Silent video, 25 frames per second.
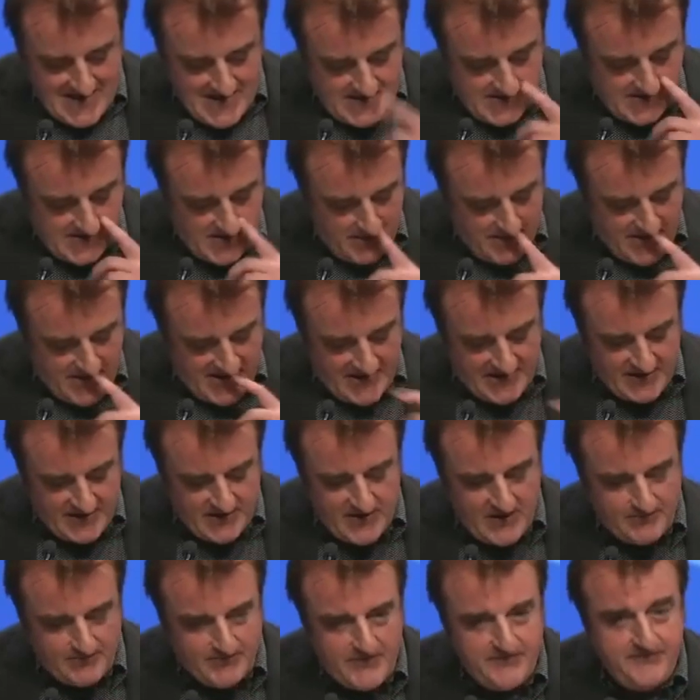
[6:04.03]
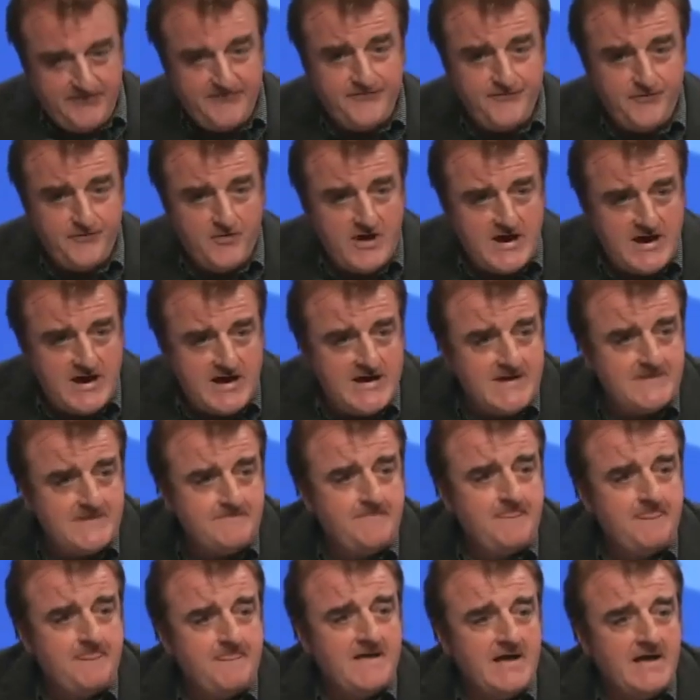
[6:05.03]
Coming in at number 3
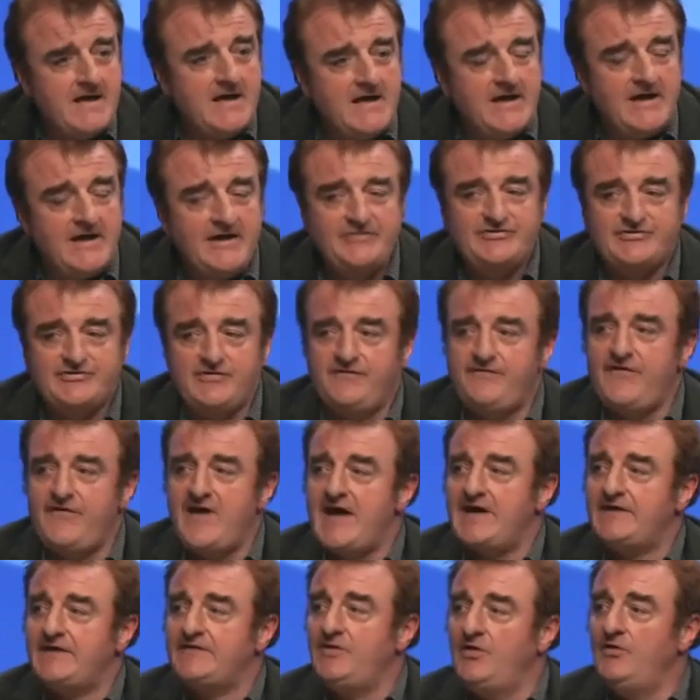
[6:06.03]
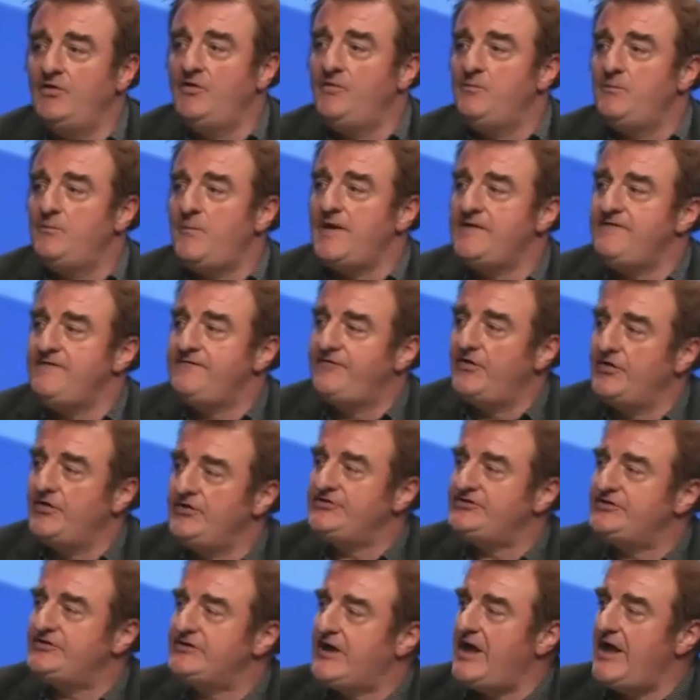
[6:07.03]
is the fact that my
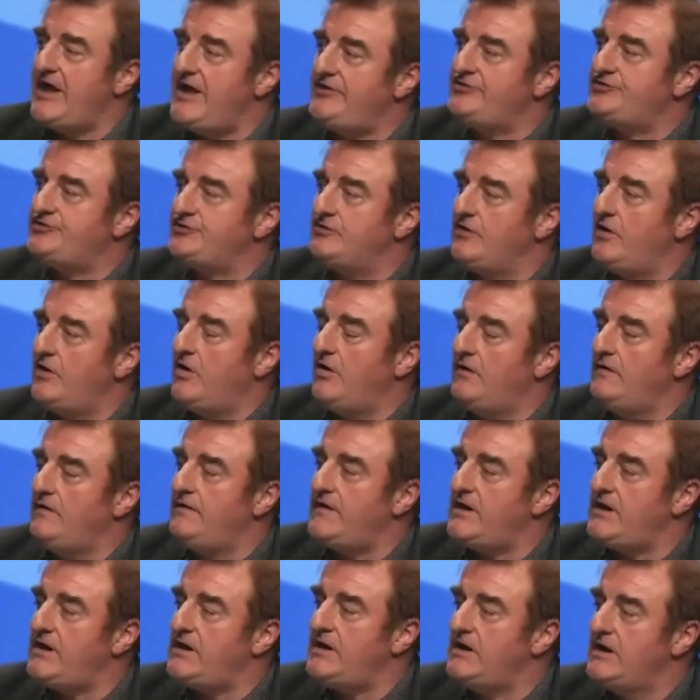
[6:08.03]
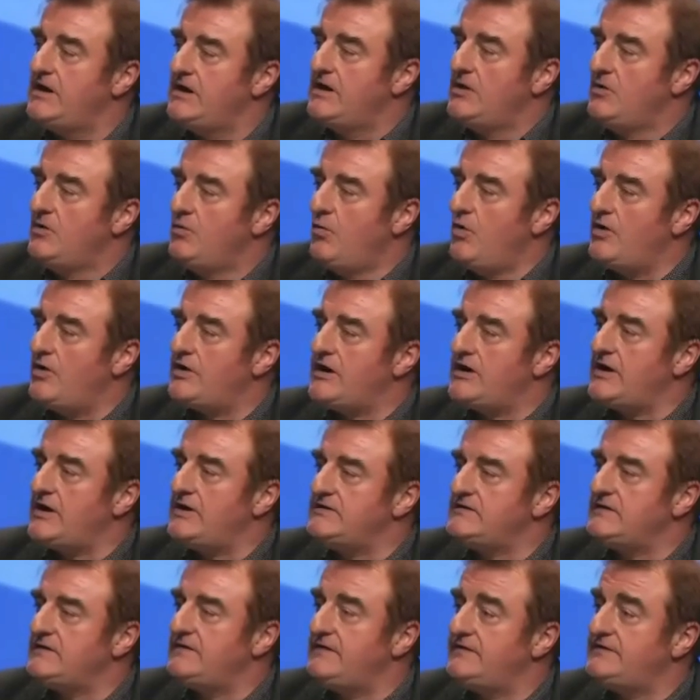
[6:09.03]
first occasion on walking
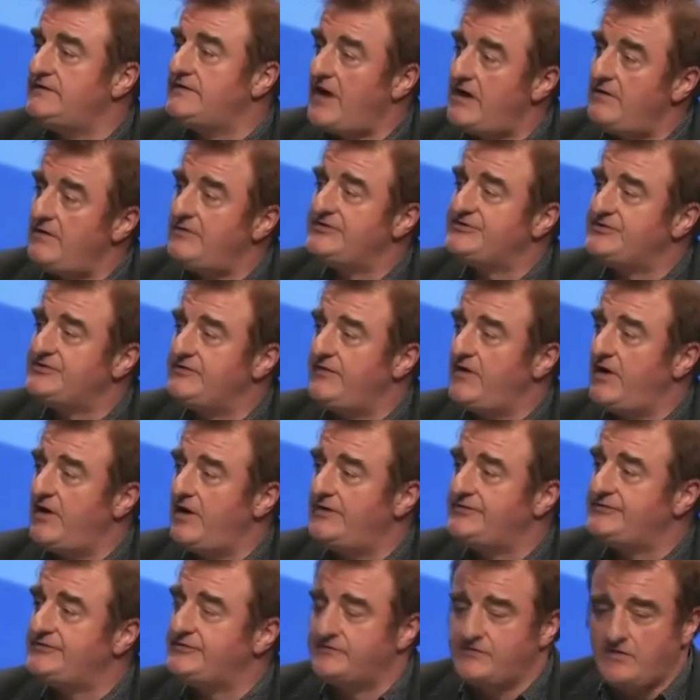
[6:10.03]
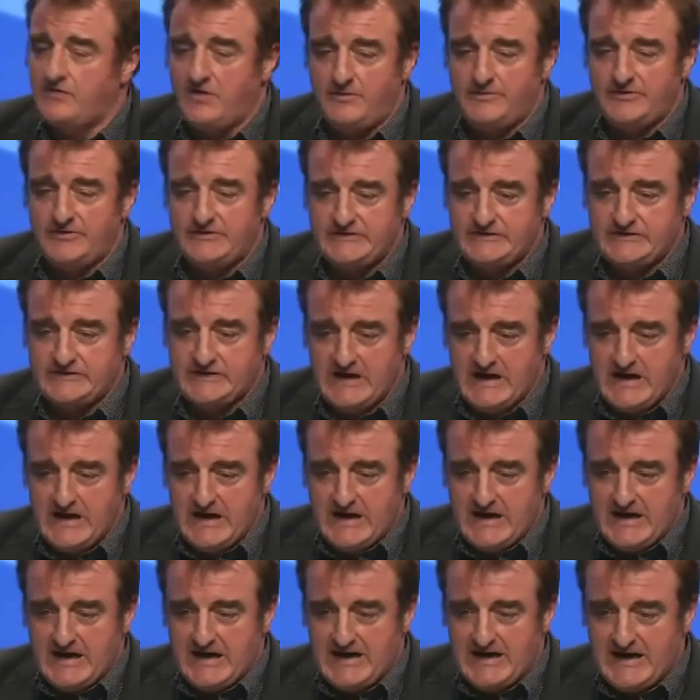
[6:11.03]
into the terrace of the House of Commons,
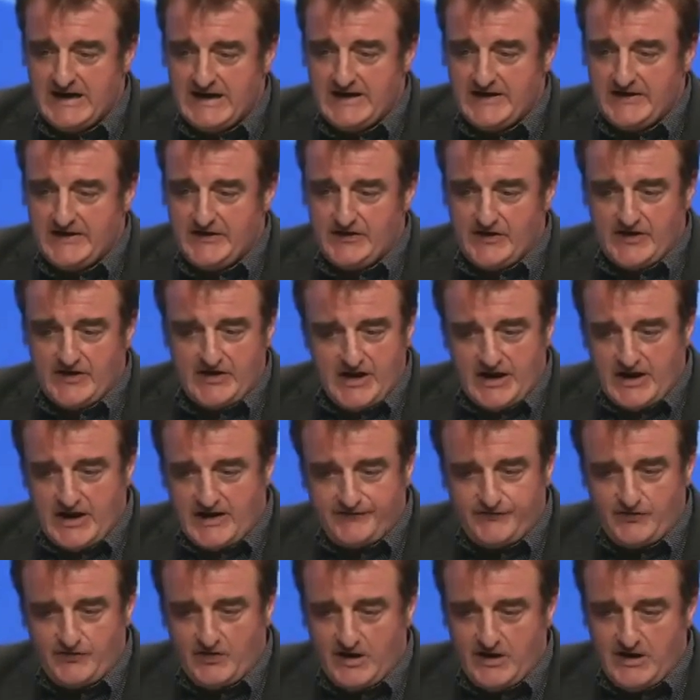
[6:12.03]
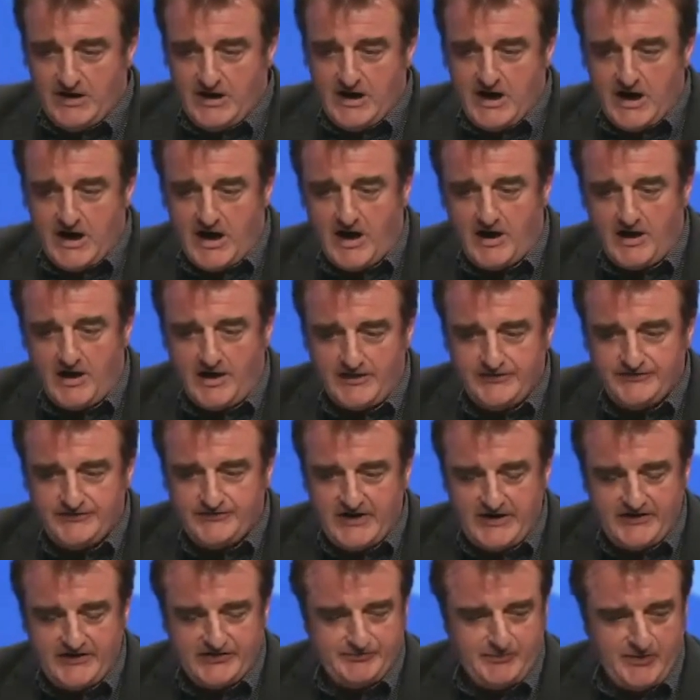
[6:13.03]
after a hard
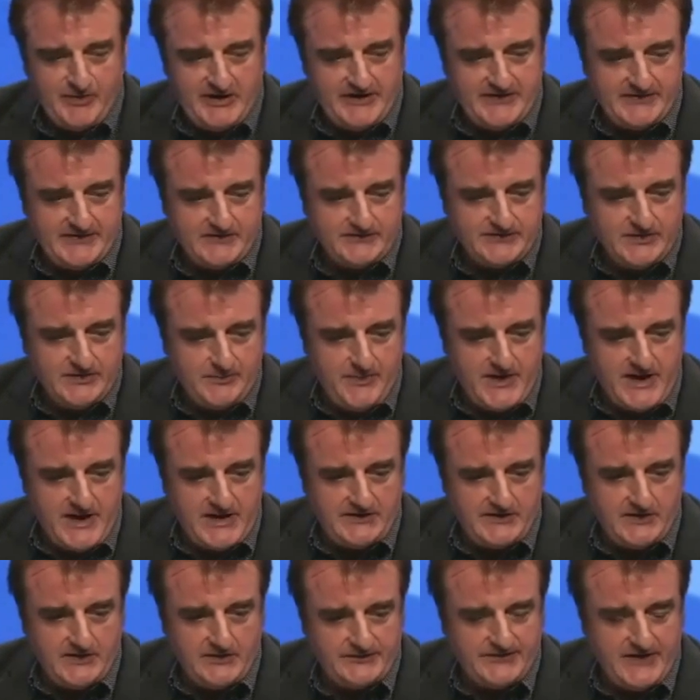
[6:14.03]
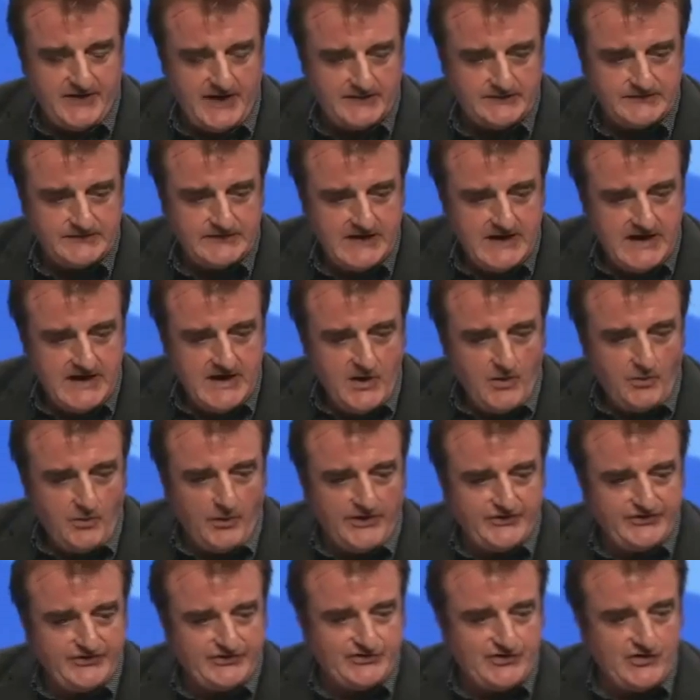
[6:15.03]
day's political debate, no doubt,
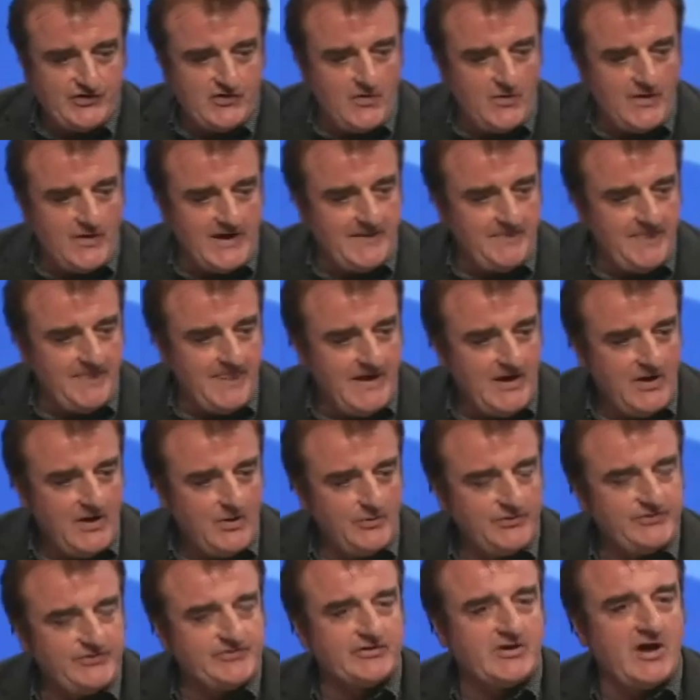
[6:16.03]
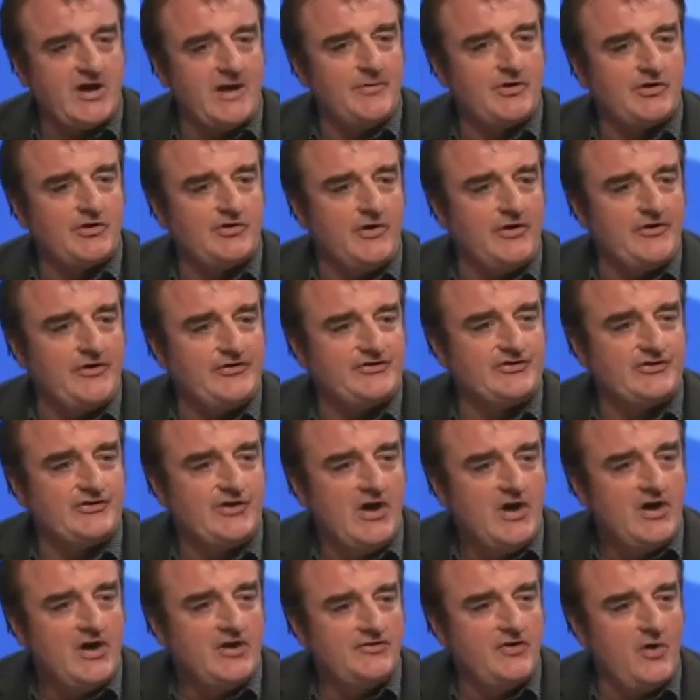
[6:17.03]
was to come across
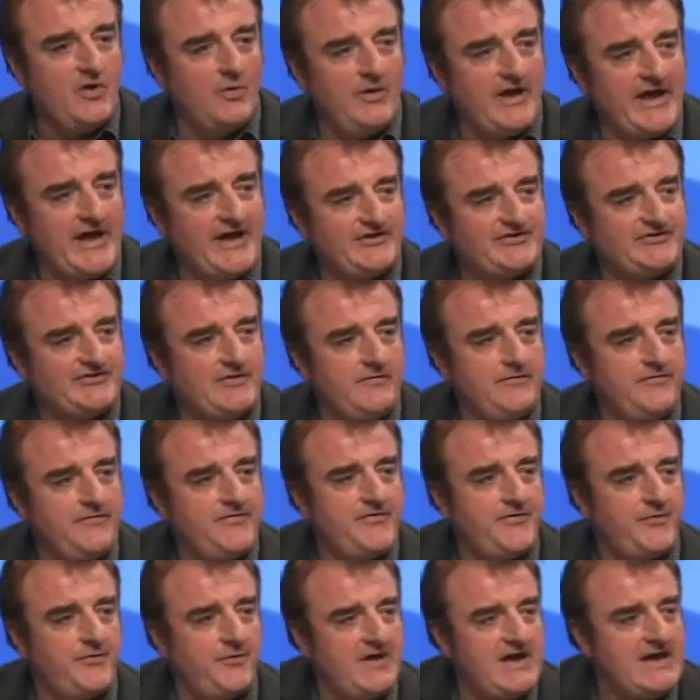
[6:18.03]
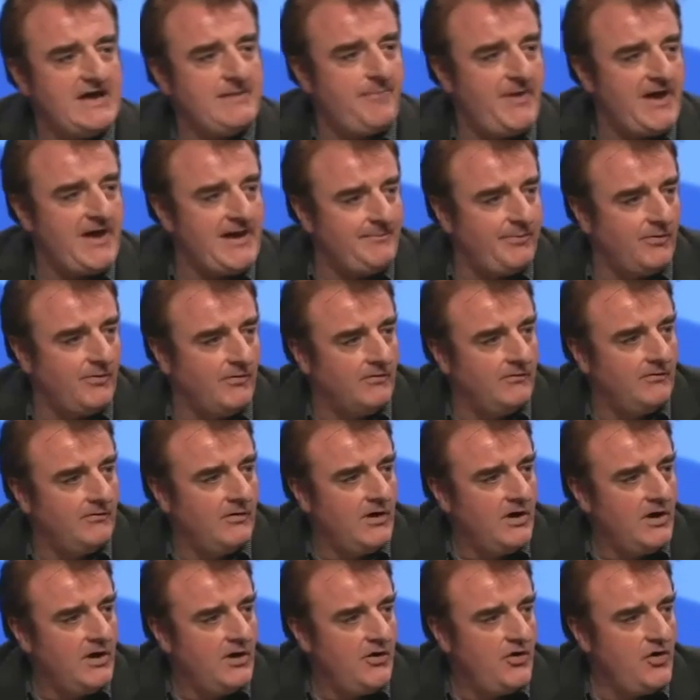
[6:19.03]
no less than 3 people
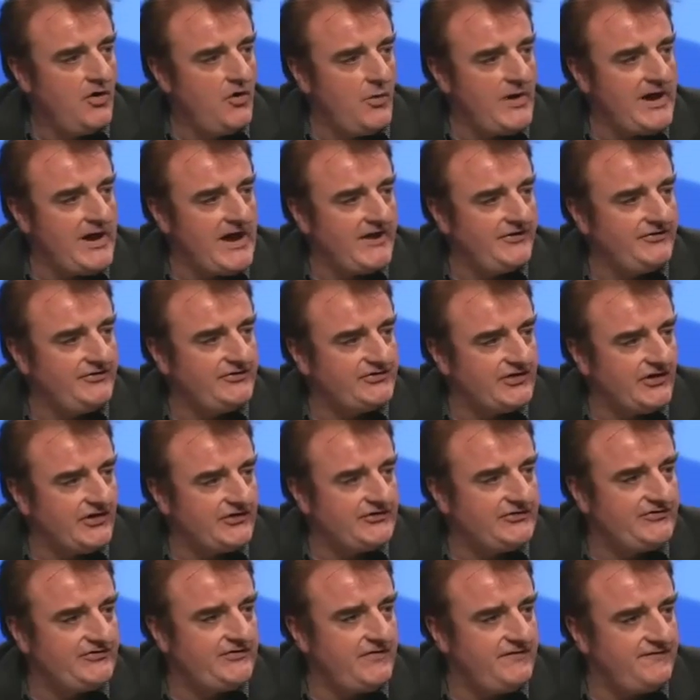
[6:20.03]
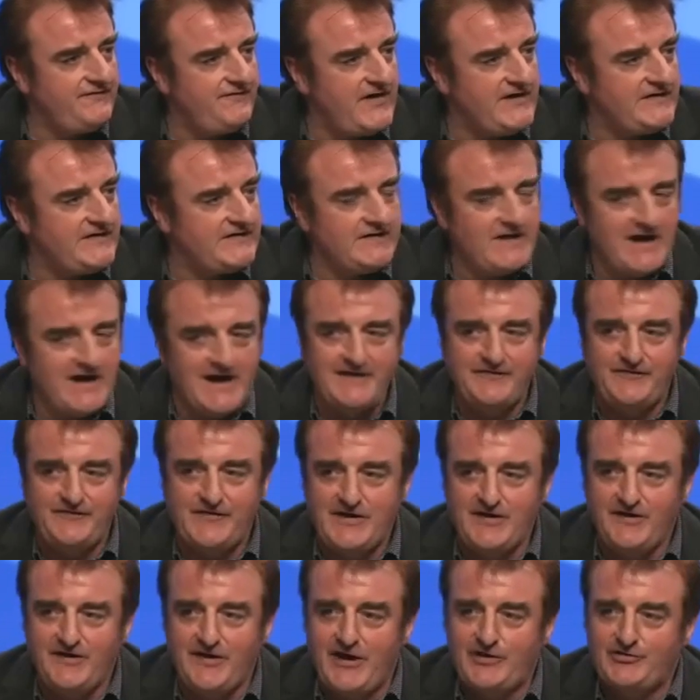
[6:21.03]
who we had just defeated at the
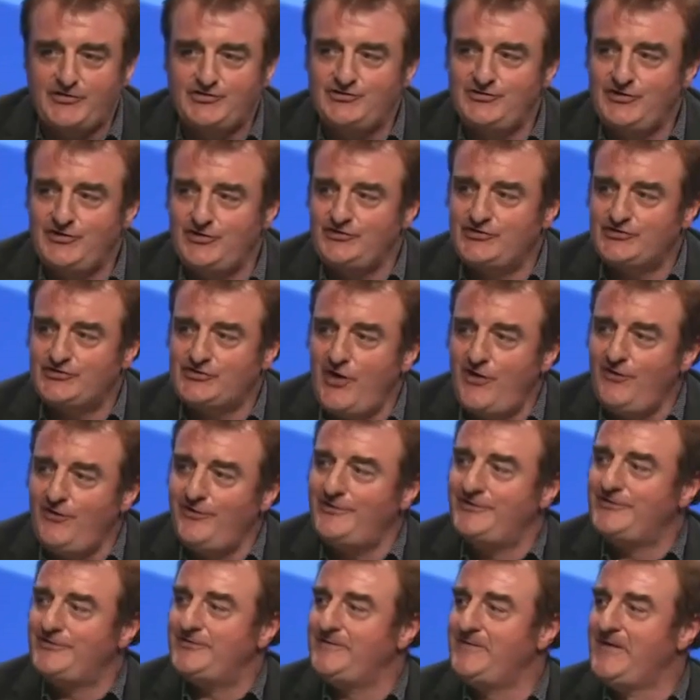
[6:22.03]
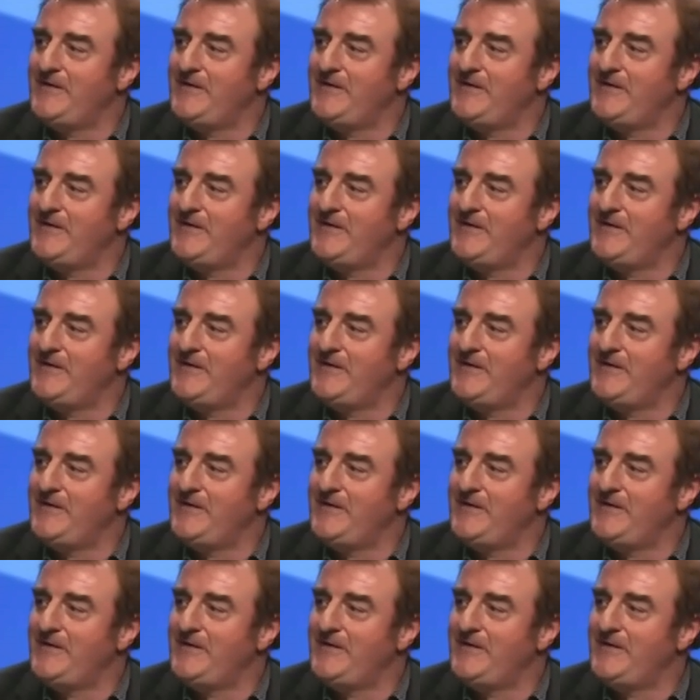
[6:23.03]
election in Scotland,